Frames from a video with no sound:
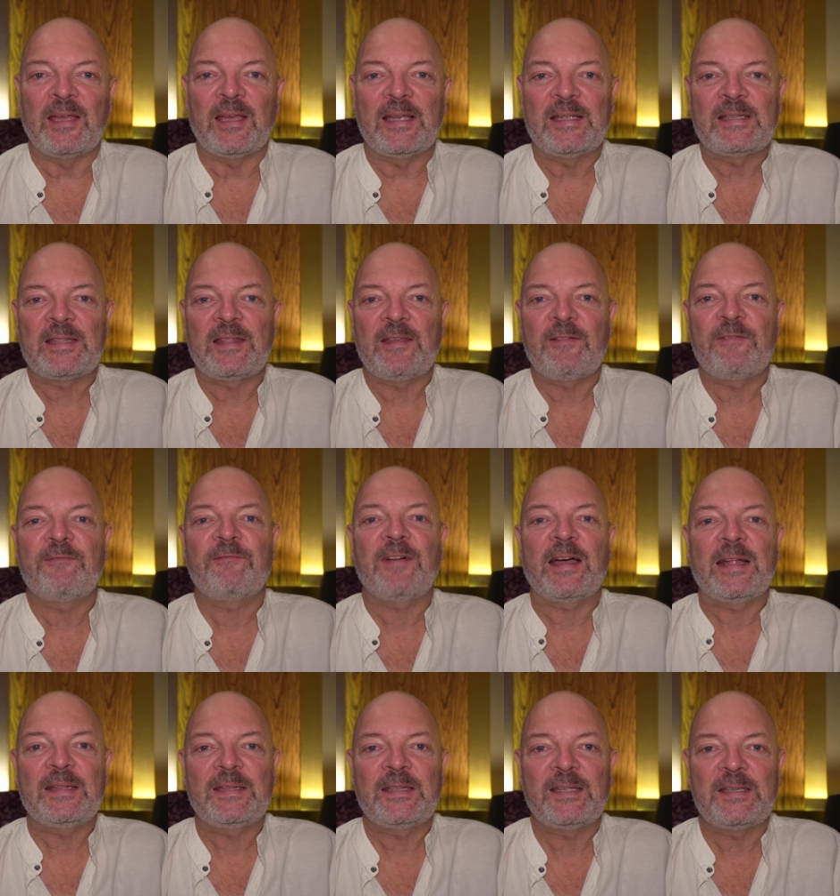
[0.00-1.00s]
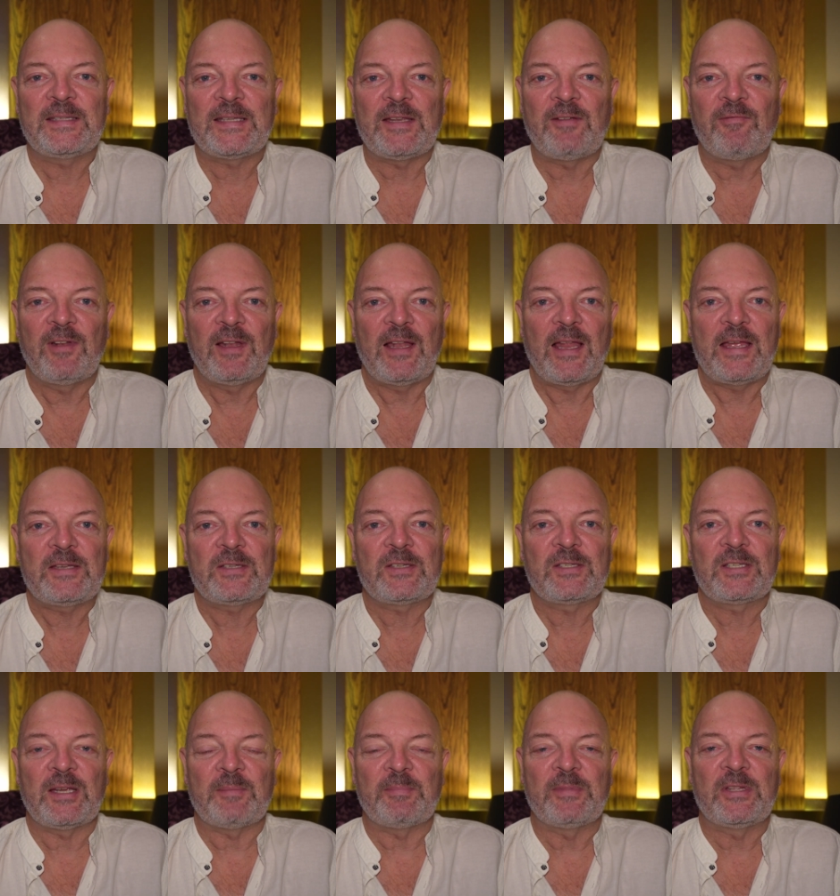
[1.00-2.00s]
is the fantasy
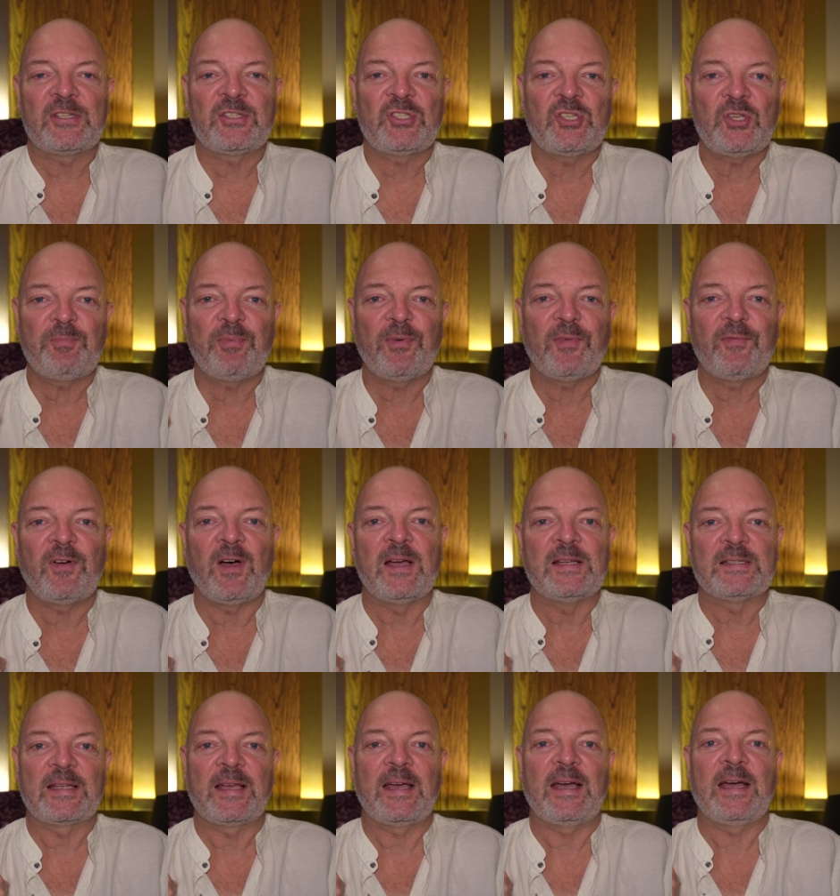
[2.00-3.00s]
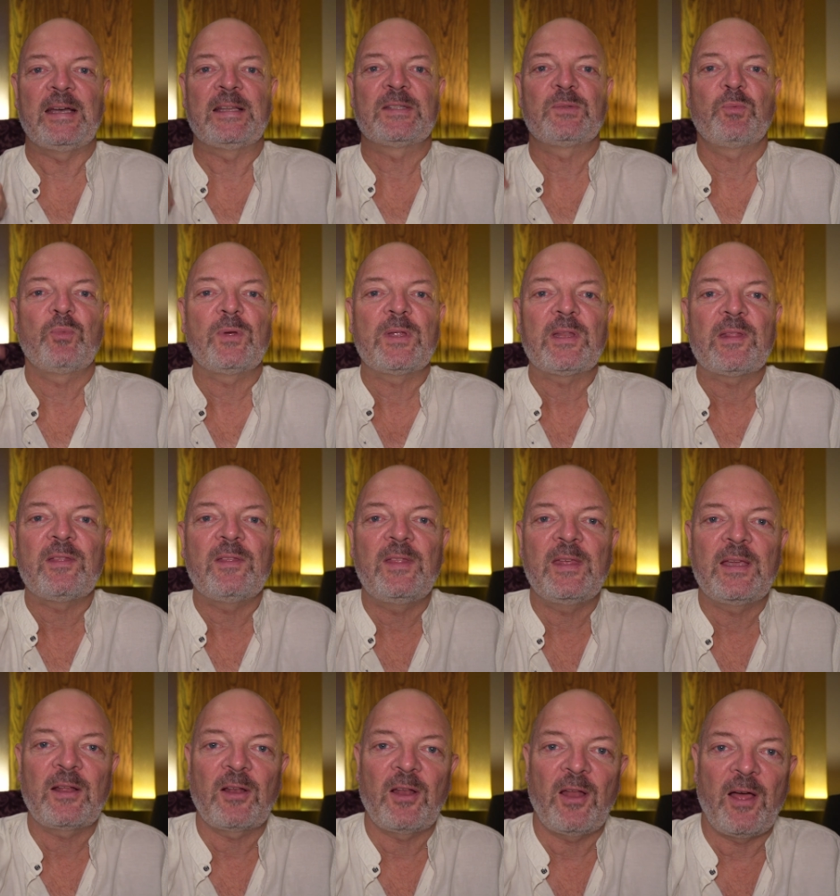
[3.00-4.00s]
relationship the supervisor has with
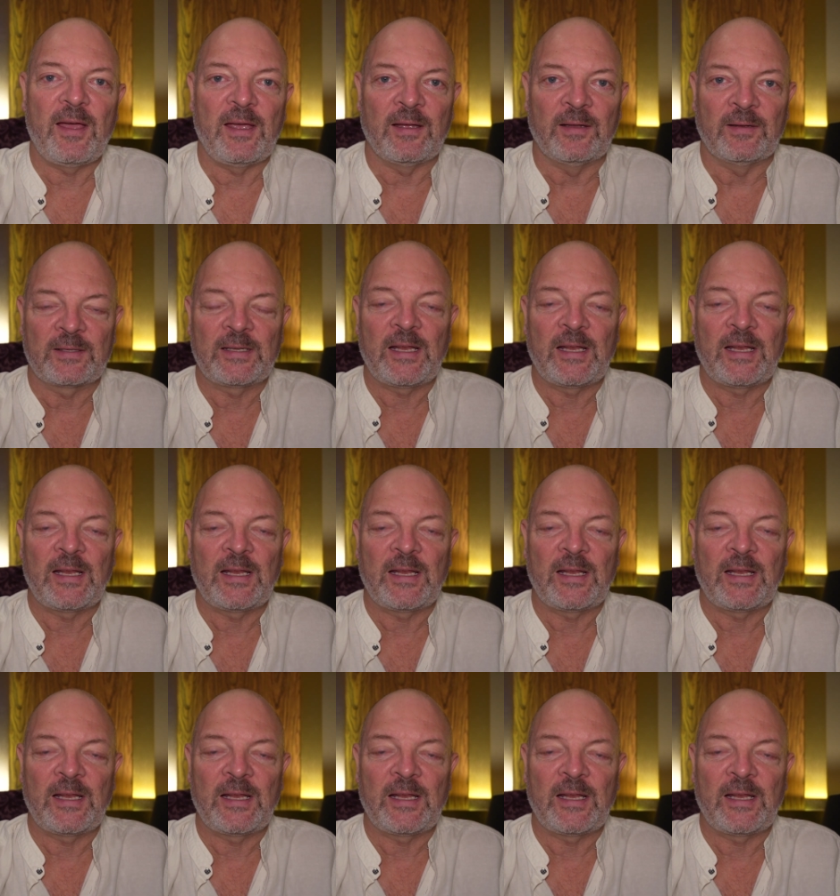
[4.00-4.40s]
the client.